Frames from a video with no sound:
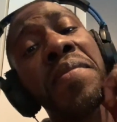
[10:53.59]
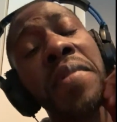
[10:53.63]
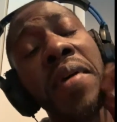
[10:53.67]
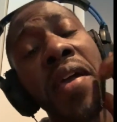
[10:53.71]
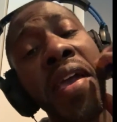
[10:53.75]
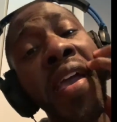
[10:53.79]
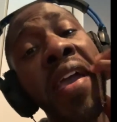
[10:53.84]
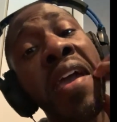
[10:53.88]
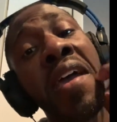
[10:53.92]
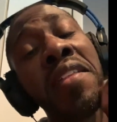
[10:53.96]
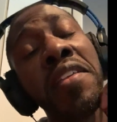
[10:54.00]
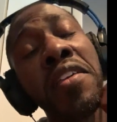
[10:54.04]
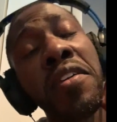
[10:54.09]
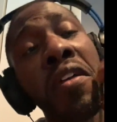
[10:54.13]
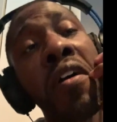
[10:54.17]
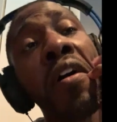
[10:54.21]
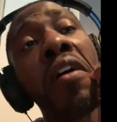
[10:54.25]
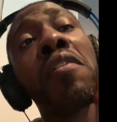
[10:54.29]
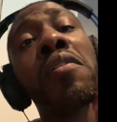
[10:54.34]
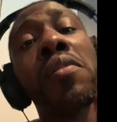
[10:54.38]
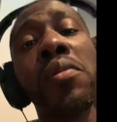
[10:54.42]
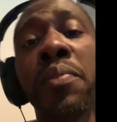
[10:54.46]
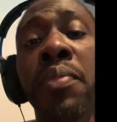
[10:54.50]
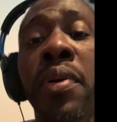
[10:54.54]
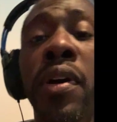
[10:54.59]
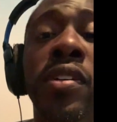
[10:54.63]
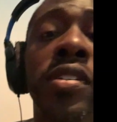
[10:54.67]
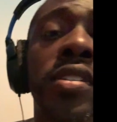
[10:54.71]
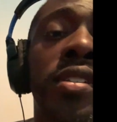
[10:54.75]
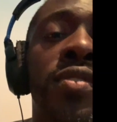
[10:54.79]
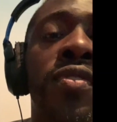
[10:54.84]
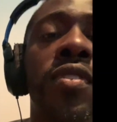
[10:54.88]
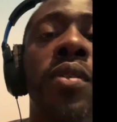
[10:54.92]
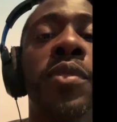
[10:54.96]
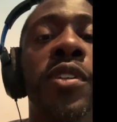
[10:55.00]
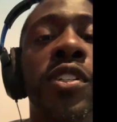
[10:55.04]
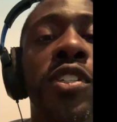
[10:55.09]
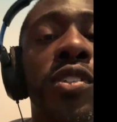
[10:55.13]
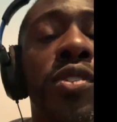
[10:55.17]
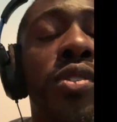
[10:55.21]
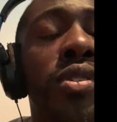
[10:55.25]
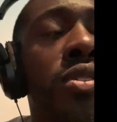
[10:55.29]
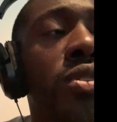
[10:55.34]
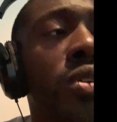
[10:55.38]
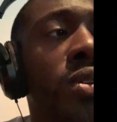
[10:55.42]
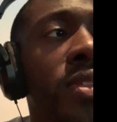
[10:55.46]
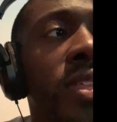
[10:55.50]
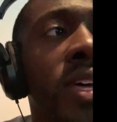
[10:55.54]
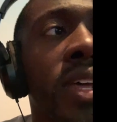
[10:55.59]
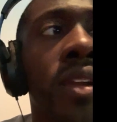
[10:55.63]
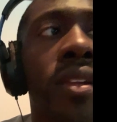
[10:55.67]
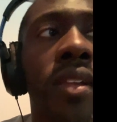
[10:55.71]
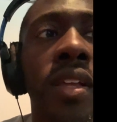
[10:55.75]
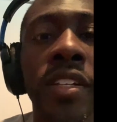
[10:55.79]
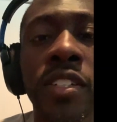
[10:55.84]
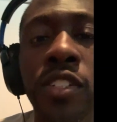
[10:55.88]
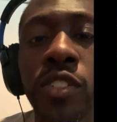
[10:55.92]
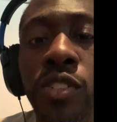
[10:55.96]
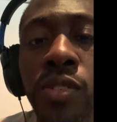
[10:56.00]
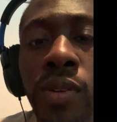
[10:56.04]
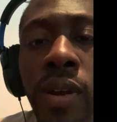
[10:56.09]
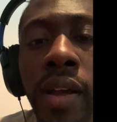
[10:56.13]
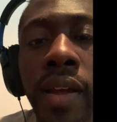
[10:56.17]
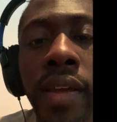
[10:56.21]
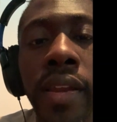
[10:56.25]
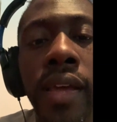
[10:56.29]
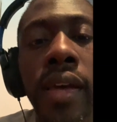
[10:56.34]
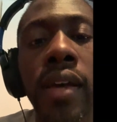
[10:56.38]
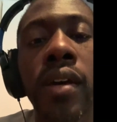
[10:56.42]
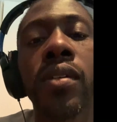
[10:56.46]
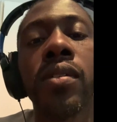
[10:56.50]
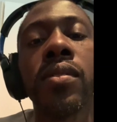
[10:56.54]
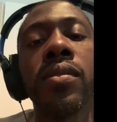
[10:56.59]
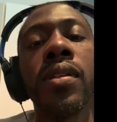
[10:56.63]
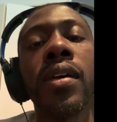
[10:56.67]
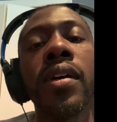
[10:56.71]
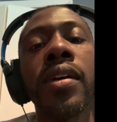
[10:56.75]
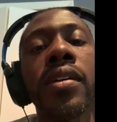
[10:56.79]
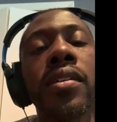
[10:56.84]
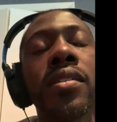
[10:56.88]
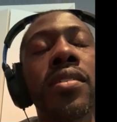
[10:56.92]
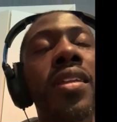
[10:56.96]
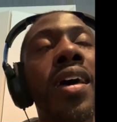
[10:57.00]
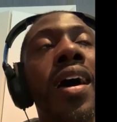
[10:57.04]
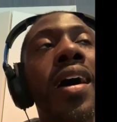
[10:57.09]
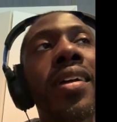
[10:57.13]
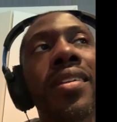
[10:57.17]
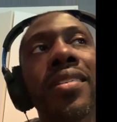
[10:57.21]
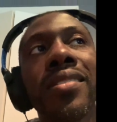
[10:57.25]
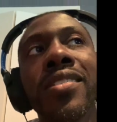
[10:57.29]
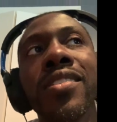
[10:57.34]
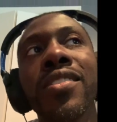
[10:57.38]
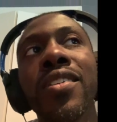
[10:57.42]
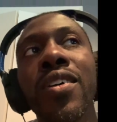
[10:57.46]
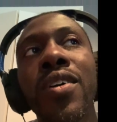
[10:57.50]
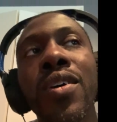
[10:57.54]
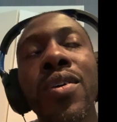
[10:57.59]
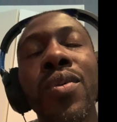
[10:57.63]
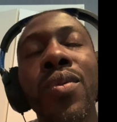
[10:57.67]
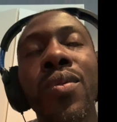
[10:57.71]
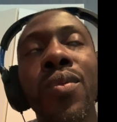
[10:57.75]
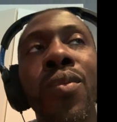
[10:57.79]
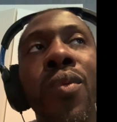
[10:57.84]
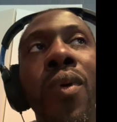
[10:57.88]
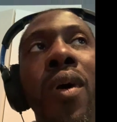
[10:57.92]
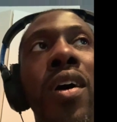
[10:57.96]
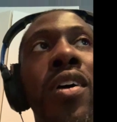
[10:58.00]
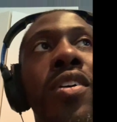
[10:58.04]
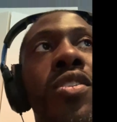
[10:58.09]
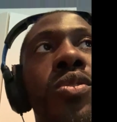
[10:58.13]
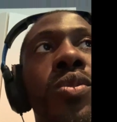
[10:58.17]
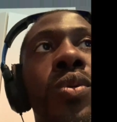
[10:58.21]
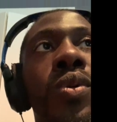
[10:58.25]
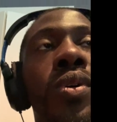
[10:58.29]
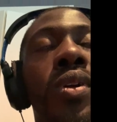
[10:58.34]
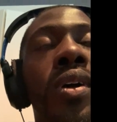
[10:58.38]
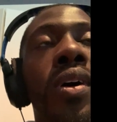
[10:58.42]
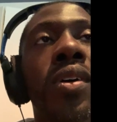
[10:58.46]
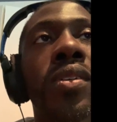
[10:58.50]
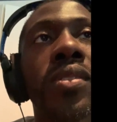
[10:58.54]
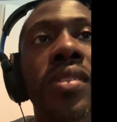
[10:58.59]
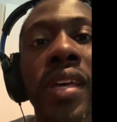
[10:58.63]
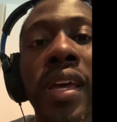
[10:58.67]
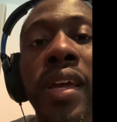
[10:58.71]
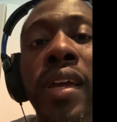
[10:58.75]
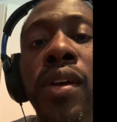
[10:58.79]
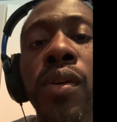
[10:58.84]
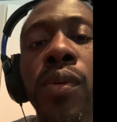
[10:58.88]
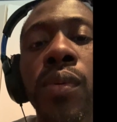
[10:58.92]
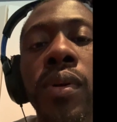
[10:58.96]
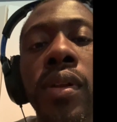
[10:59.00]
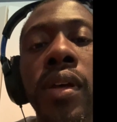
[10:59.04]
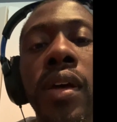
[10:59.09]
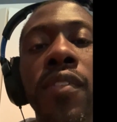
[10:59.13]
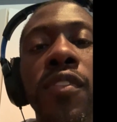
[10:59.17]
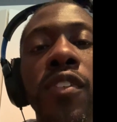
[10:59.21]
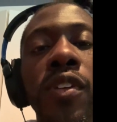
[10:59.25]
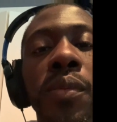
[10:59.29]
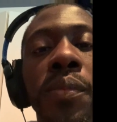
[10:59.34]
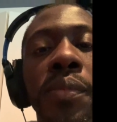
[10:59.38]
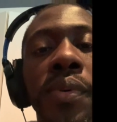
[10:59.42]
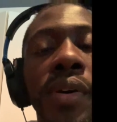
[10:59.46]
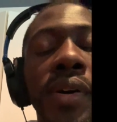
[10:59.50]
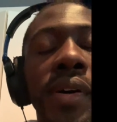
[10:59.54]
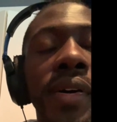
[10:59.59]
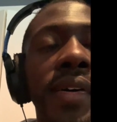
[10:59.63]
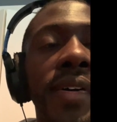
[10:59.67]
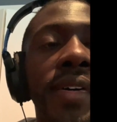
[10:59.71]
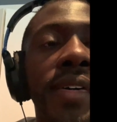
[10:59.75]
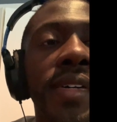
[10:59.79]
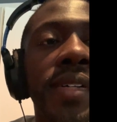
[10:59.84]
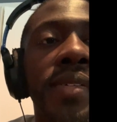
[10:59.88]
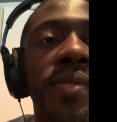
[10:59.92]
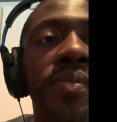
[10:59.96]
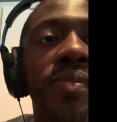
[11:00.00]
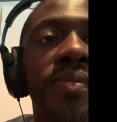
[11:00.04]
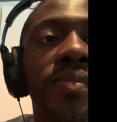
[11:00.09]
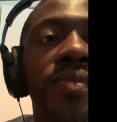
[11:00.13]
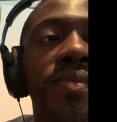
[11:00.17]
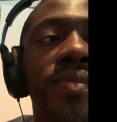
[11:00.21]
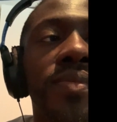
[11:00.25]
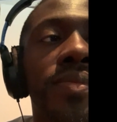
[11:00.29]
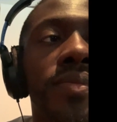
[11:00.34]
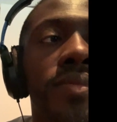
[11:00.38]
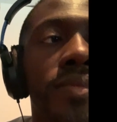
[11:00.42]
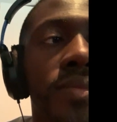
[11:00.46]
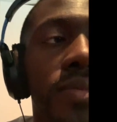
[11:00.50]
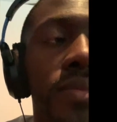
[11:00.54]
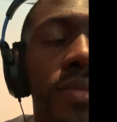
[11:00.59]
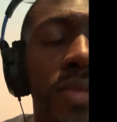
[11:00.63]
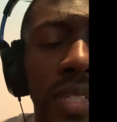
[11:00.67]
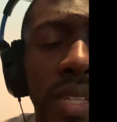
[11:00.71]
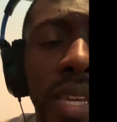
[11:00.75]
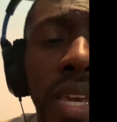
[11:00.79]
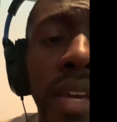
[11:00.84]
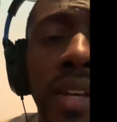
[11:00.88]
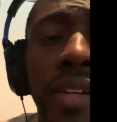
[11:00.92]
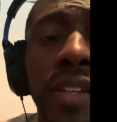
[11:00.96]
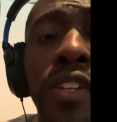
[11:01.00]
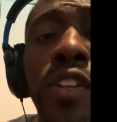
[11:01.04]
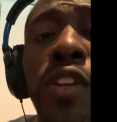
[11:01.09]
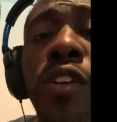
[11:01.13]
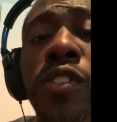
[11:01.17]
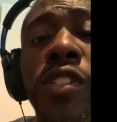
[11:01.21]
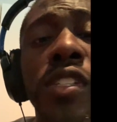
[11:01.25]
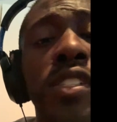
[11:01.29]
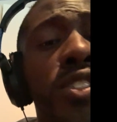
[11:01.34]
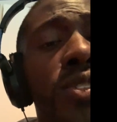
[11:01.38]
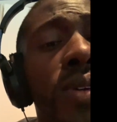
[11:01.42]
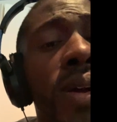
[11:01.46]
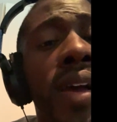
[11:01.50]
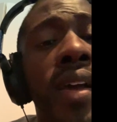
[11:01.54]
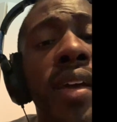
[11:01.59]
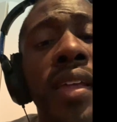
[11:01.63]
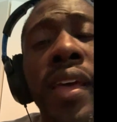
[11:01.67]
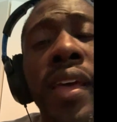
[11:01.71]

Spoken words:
And, you know, purchase from a shoe store that'll let you try it out. Like, not, you know, walk through it all day or whatever, but yeah, you know, just try it